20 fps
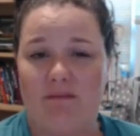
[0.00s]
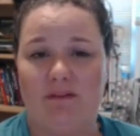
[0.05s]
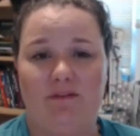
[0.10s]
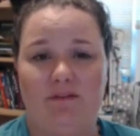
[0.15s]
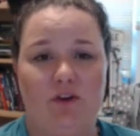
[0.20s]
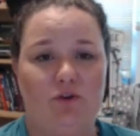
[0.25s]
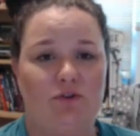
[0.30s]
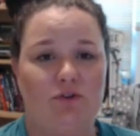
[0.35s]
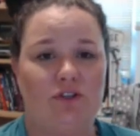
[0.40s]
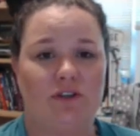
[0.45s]
If
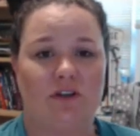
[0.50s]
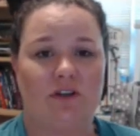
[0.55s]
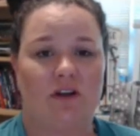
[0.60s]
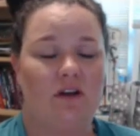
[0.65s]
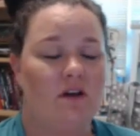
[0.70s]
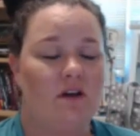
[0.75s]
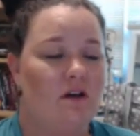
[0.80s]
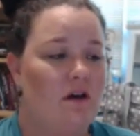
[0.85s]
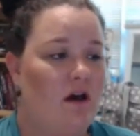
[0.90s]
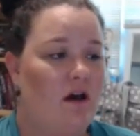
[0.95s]
you took
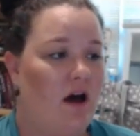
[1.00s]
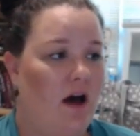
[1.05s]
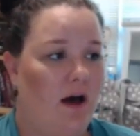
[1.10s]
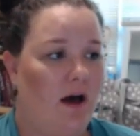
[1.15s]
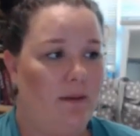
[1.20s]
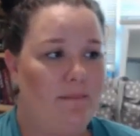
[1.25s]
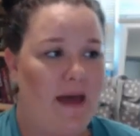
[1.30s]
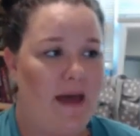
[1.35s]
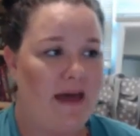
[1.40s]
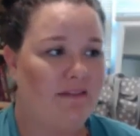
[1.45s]

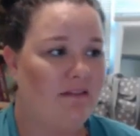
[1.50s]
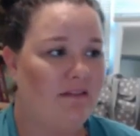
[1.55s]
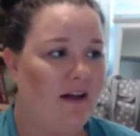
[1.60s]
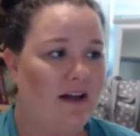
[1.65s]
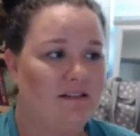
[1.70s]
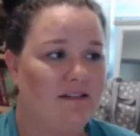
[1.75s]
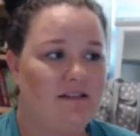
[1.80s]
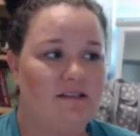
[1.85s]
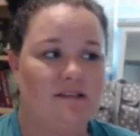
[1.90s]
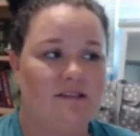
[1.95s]
math
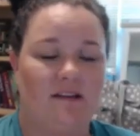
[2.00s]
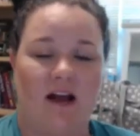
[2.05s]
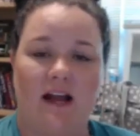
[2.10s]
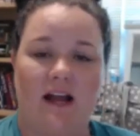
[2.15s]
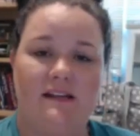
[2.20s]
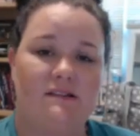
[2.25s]
classes in high